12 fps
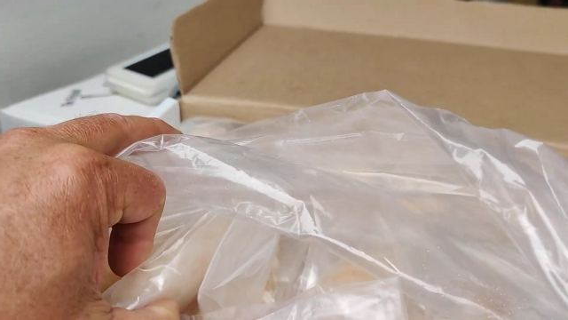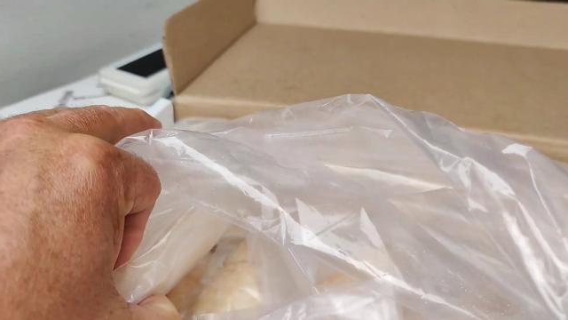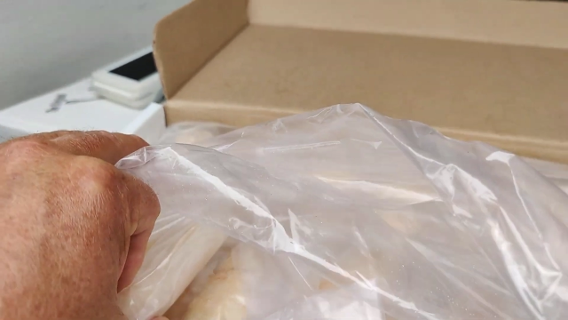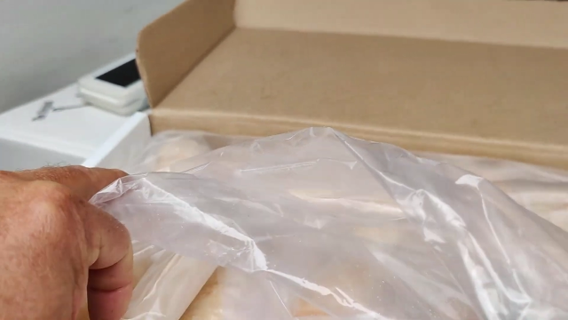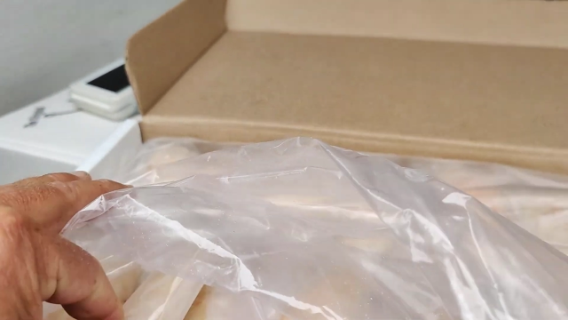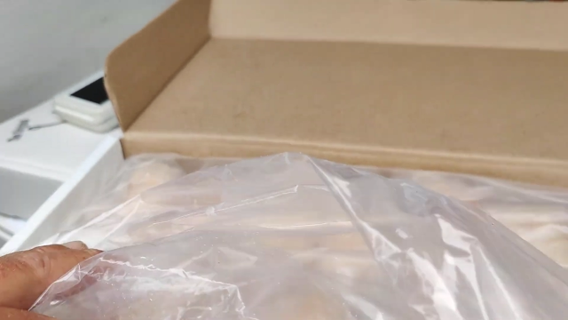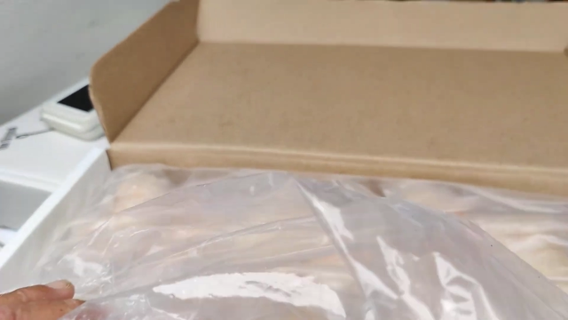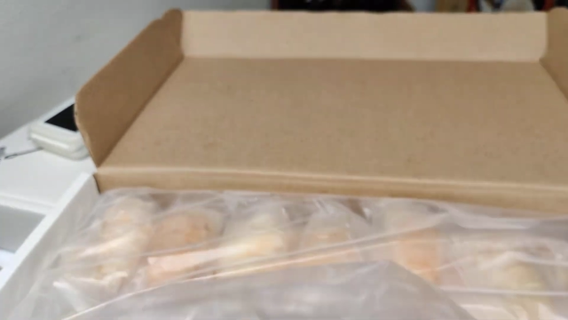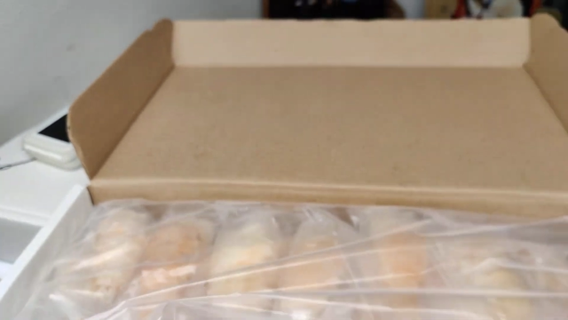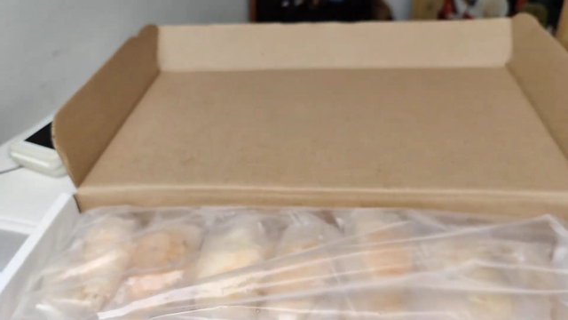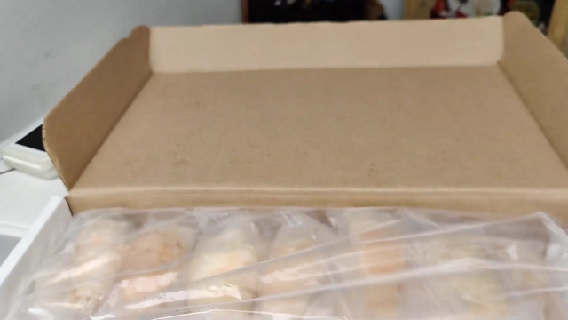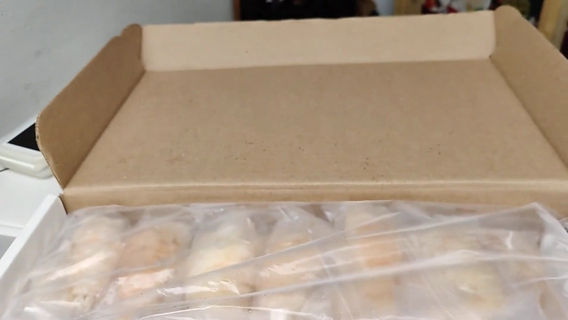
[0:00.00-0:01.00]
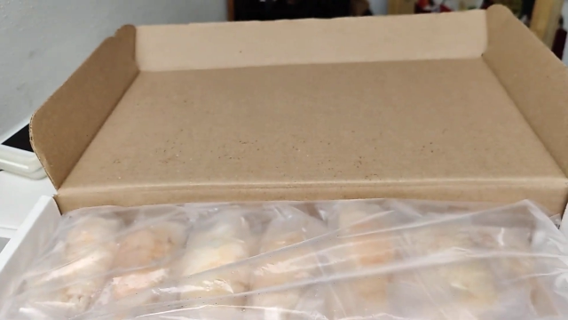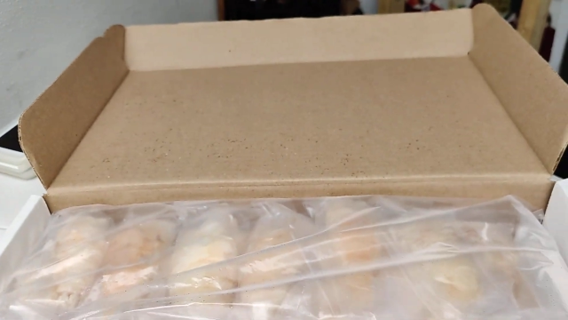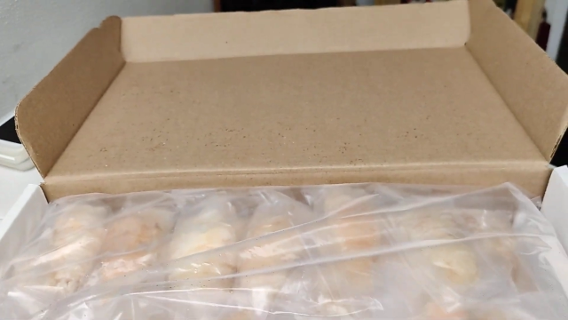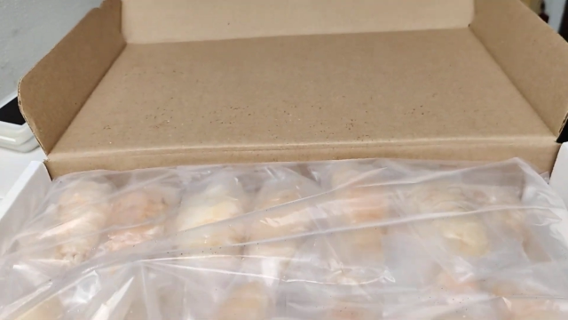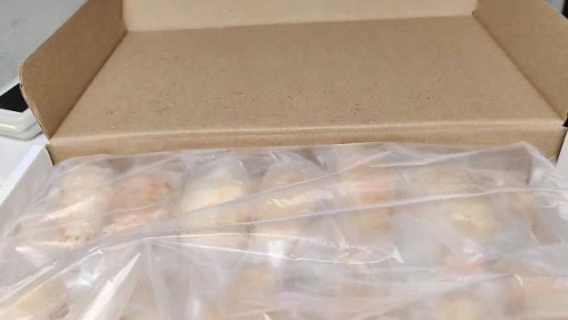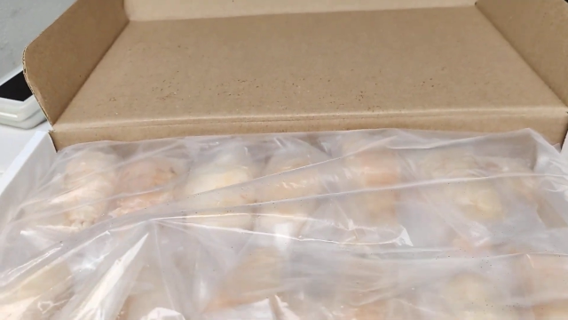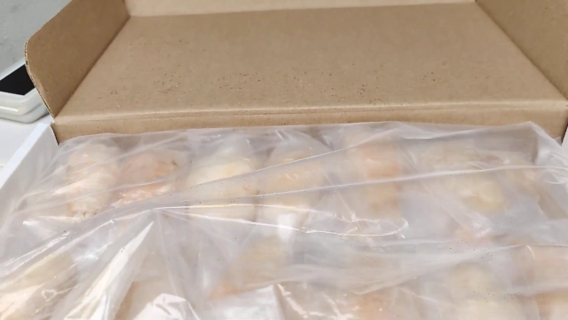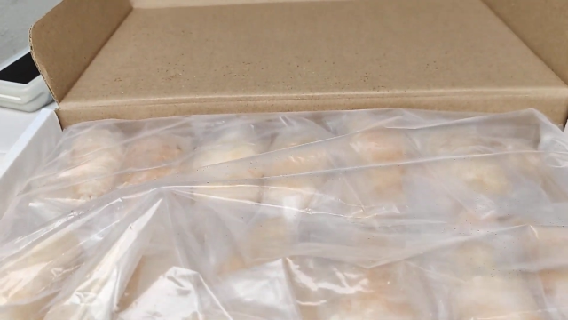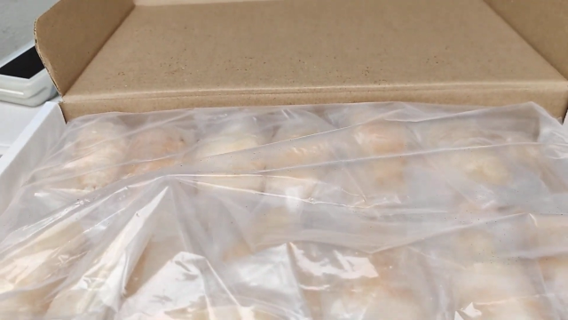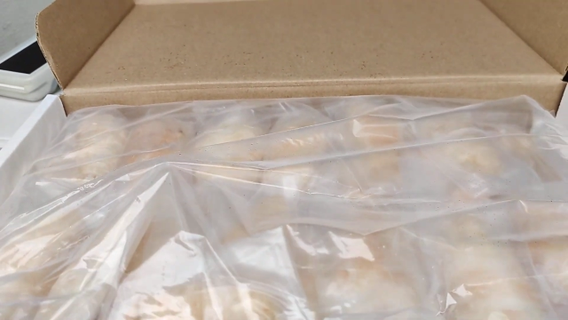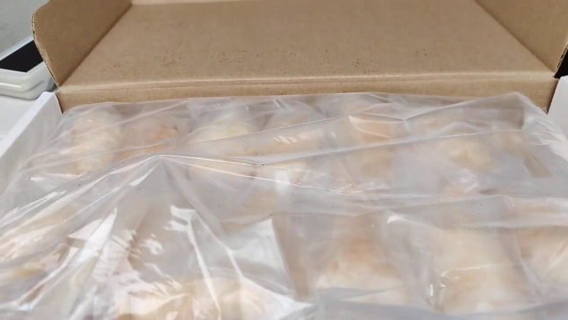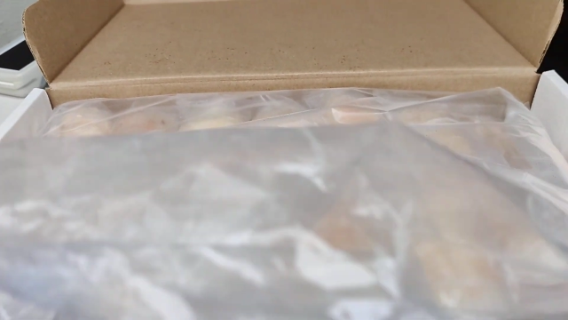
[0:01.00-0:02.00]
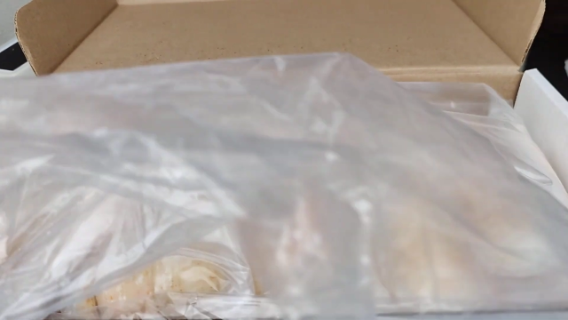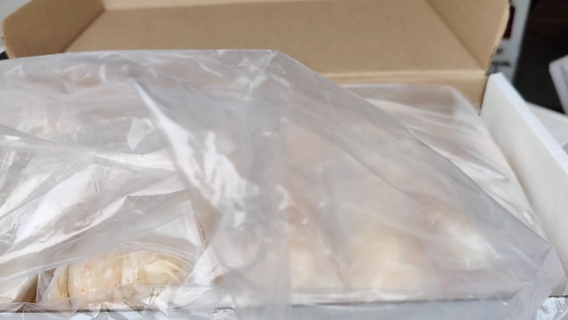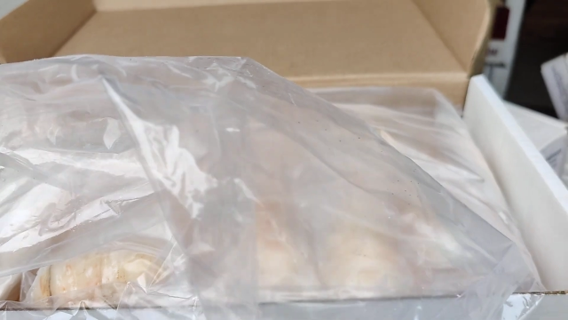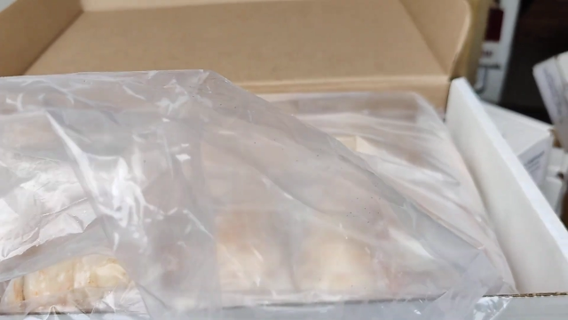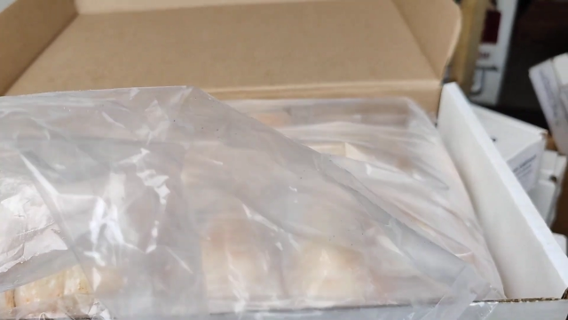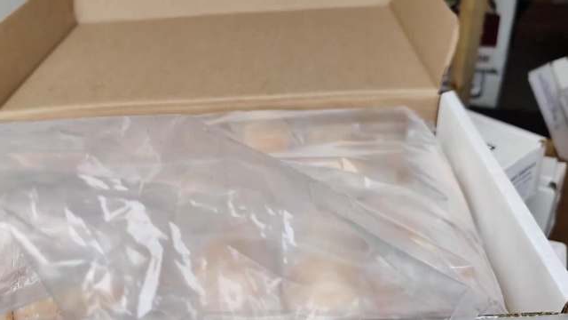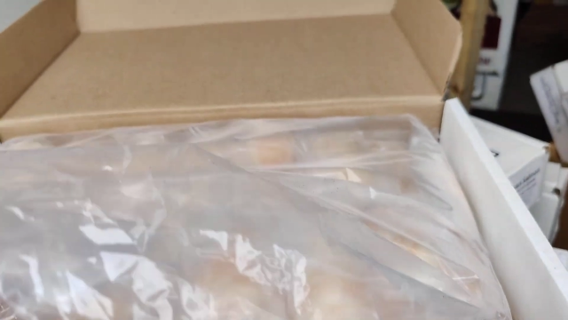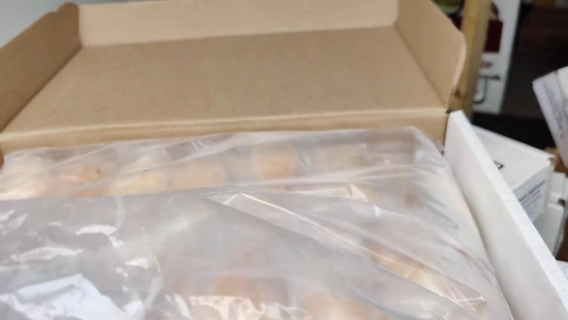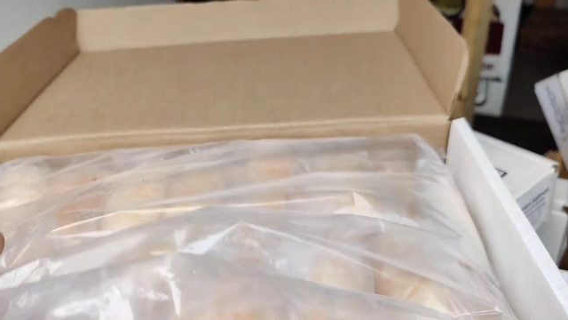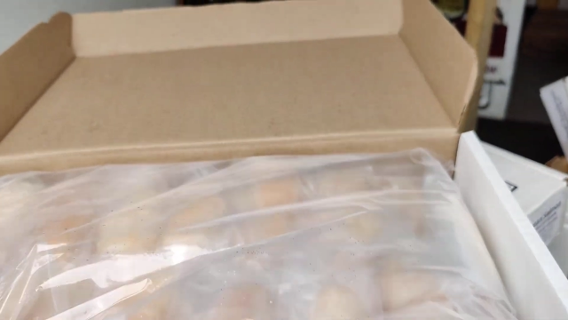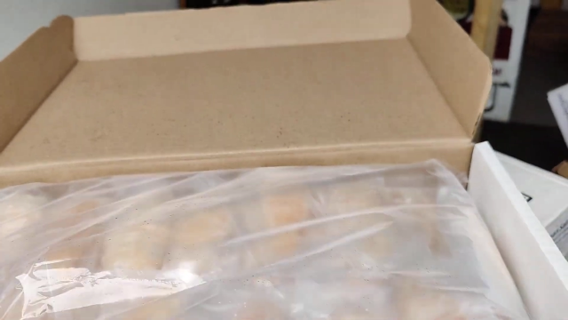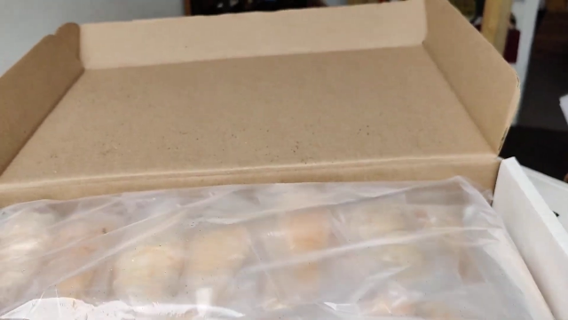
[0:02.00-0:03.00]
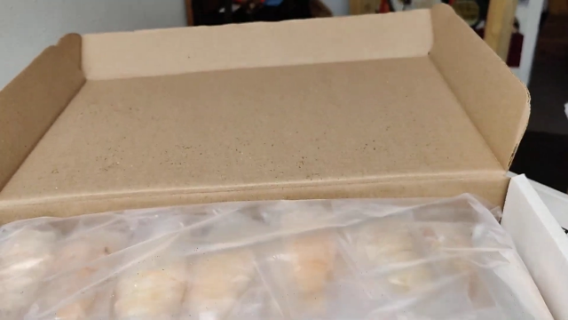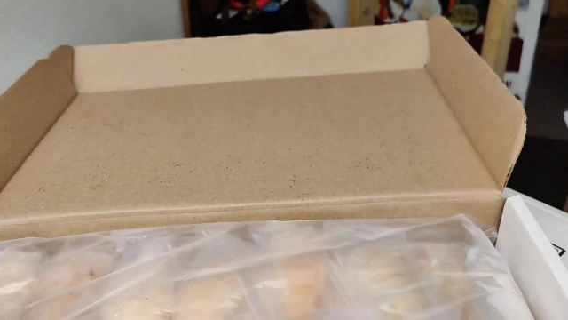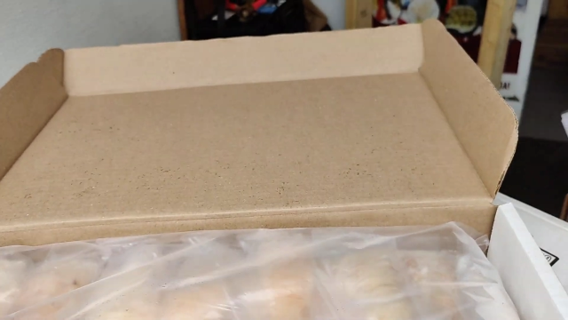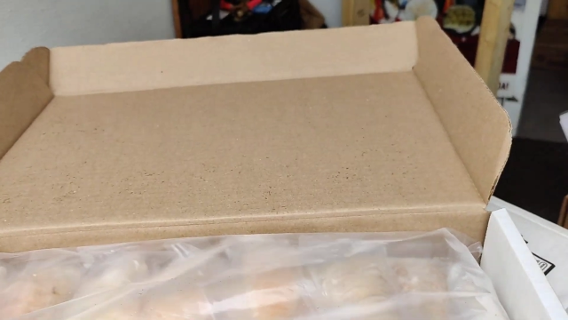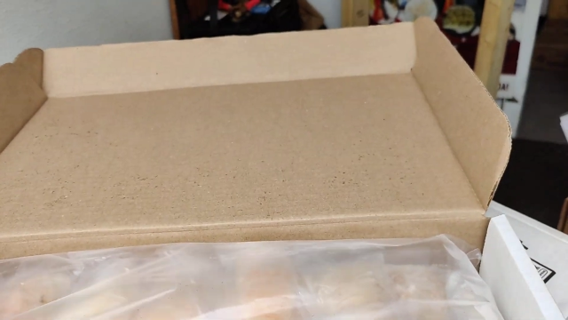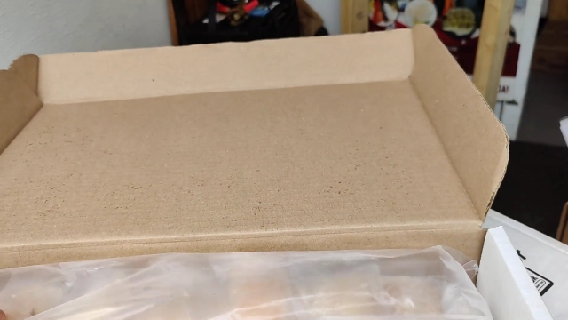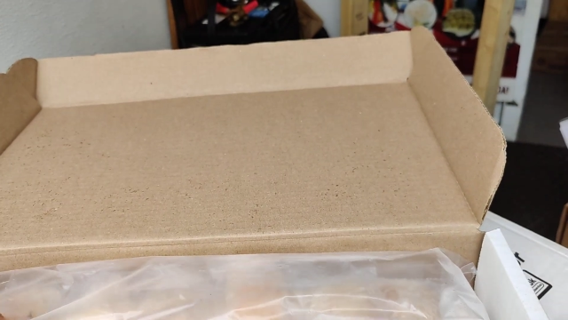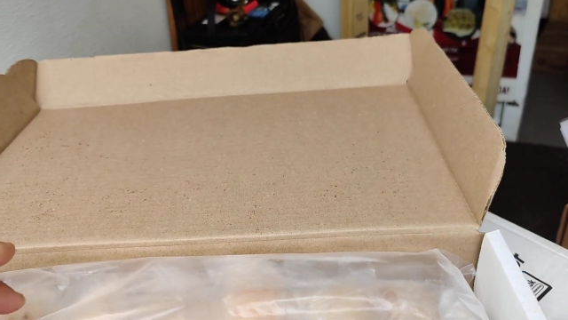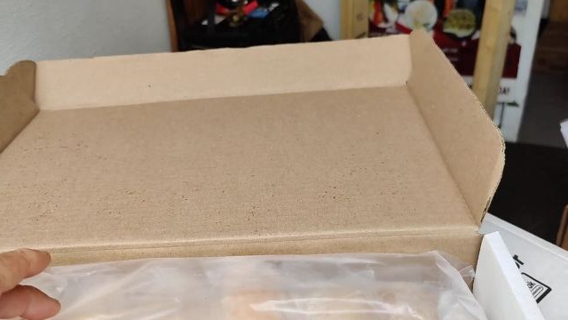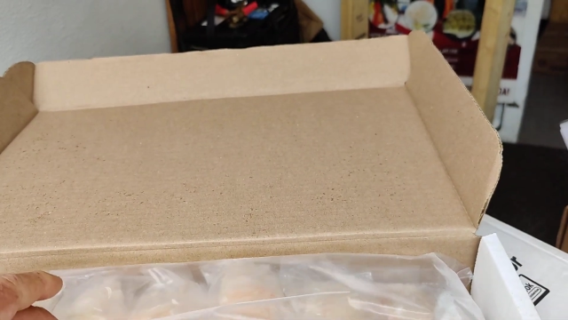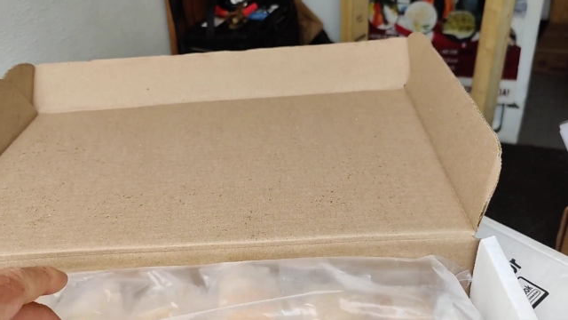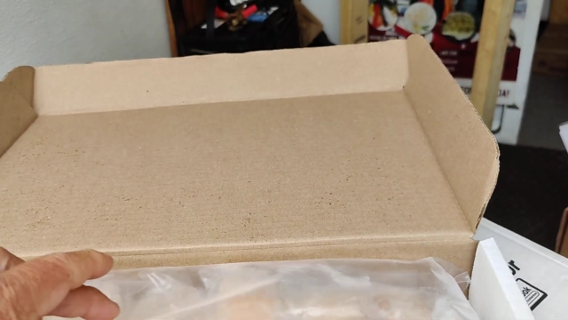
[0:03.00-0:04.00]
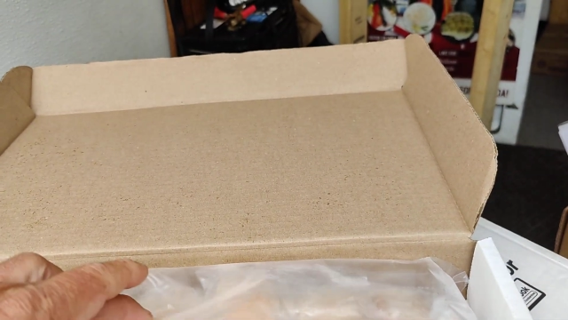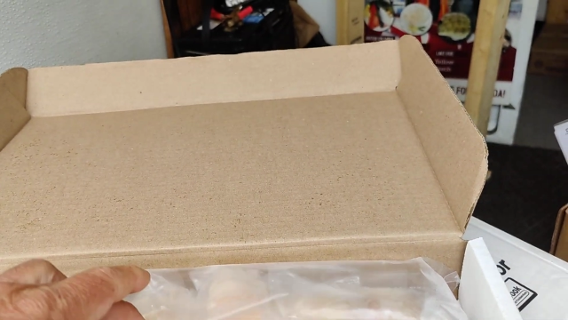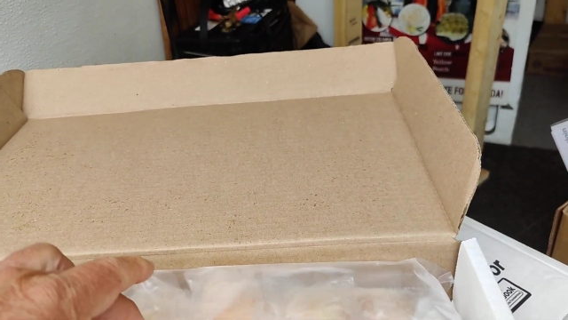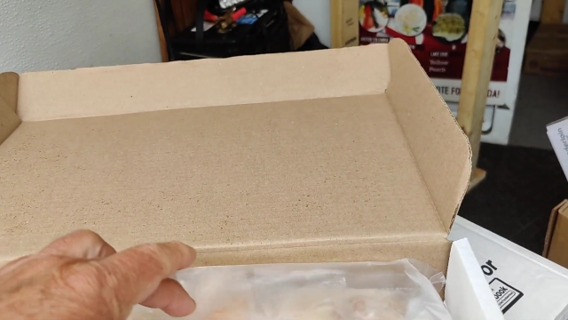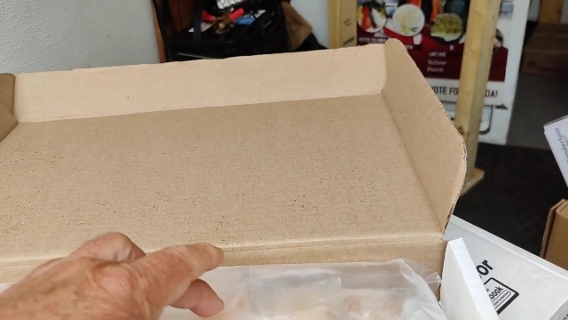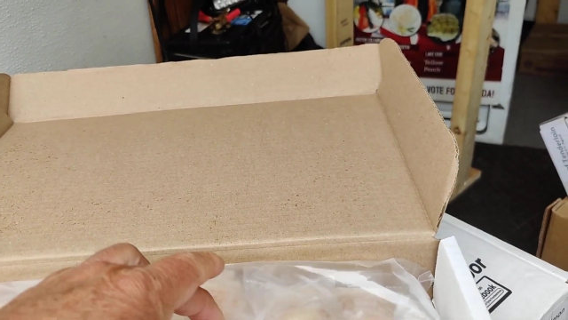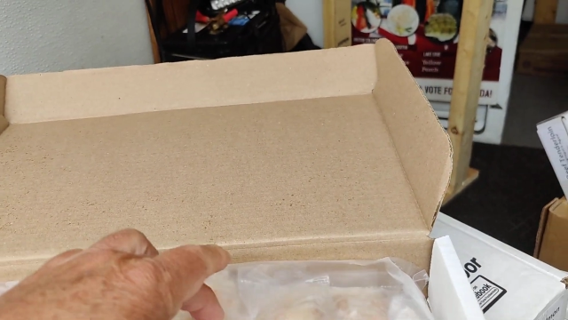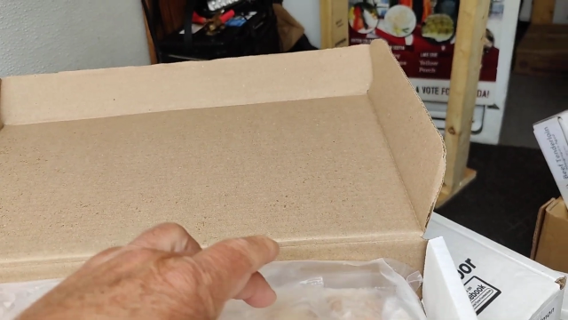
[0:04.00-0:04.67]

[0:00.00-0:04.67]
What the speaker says: [unreadable: no face in view]